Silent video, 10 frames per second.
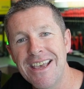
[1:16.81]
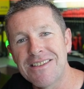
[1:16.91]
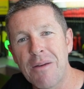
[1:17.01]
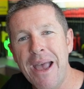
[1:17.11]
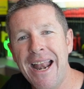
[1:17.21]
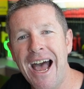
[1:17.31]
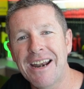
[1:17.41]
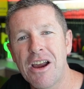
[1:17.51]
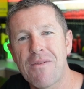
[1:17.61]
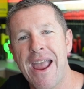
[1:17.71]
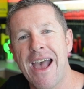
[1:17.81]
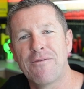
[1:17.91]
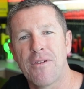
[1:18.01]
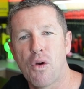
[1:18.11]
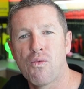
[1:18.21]
So I've been hunting
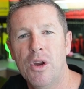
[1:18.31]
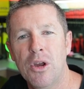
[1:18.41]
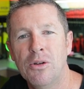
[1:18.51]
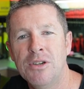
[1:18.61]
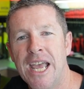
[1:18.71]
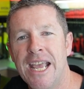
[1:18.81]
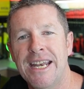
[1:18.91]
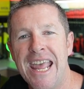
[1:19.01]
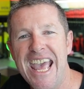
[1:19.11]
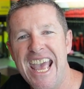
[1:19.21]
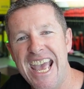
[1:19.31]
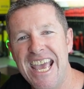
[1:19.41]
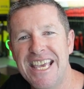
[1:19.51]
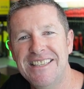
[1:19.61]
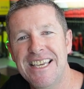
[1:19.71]
around for a real neat,
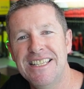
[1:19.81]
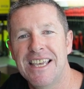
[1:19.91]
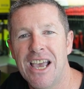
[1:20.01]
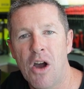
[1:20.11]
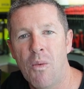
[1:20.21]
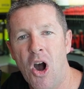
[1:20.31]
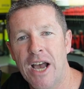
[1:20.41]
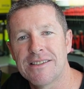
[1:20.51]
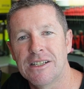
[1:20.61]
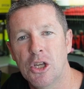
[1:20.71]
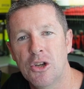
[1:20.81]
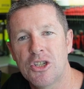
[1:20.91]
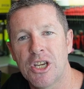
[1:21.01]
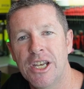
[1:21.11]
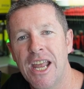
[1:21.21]
easy DIY
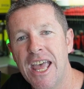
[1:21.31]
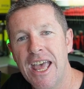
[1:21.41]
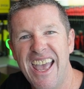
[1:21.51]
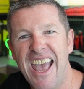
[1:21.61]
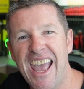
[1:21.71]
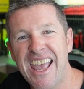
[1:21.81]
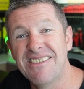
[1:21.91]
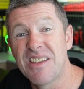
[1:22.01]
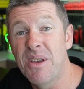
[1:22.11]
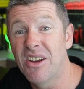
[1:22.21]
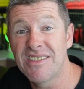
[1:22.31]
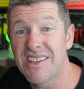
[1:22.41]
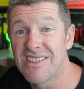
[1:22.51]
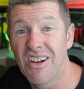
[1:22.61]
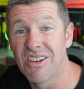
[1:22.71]
solution, and to be honest,
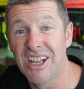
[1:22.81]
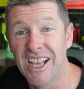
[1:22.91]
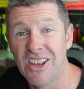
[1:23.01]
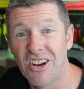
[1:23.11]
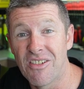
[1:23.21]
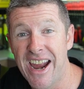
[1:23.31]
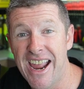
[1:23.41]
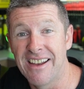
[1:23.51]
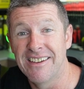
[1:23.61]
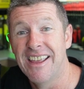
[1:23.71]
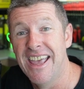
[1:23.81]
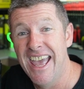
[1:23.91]
there's not really a lot around.